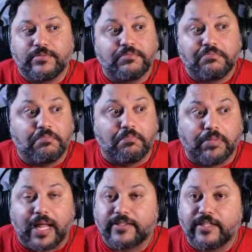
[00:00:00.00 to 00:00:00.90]

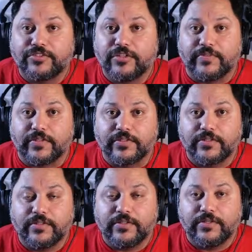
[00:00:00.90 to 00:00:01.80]
block that server,
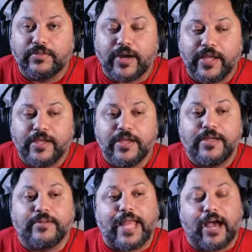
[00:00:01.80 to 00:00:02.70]
right?
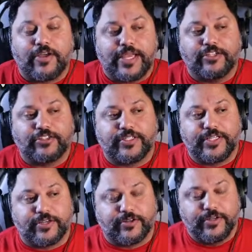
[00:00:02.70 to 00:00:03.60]
Now, here's the
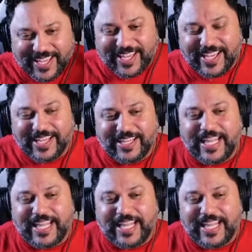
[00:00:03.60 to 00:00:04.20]
deal. Let's